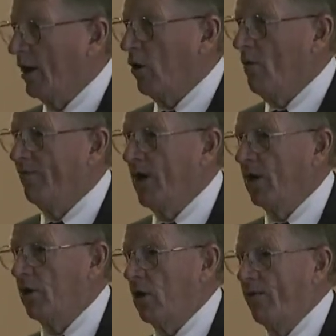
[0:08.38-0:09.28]
and
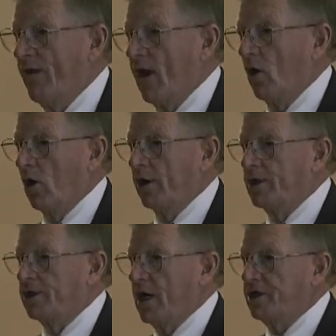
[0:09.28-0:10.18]
co-founder of that
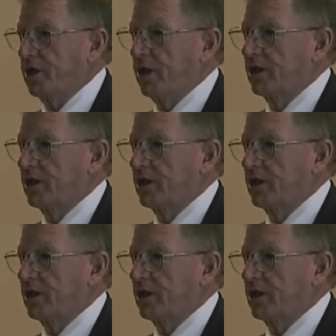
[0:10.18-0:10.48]
organization.